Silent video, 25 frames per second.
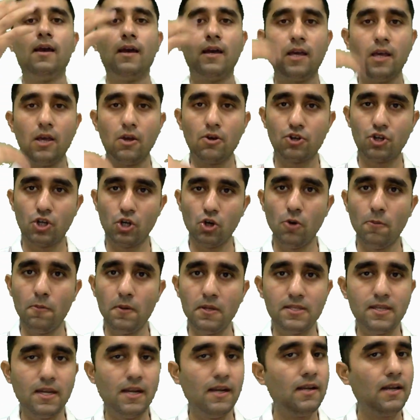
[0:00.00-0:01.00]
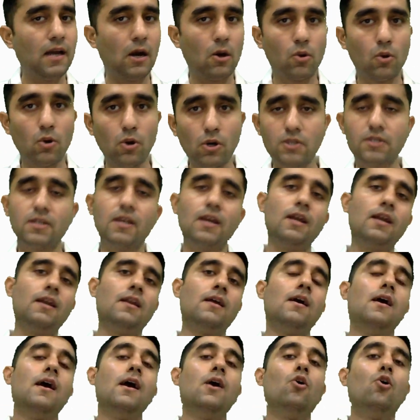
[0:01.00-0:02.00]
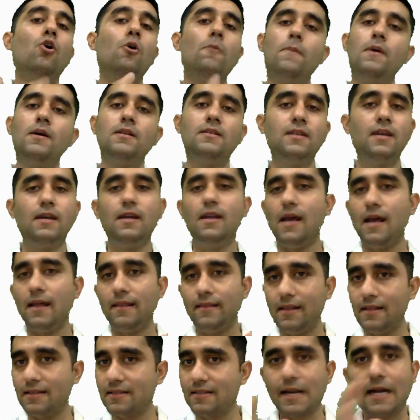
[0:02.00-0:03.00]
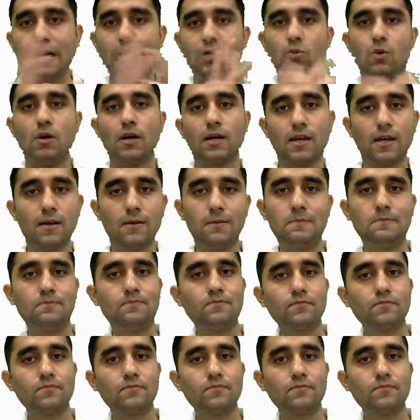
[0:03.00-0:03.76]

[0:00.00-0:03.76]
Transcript: He or she opens it, downloads it, opens it, and then starts working.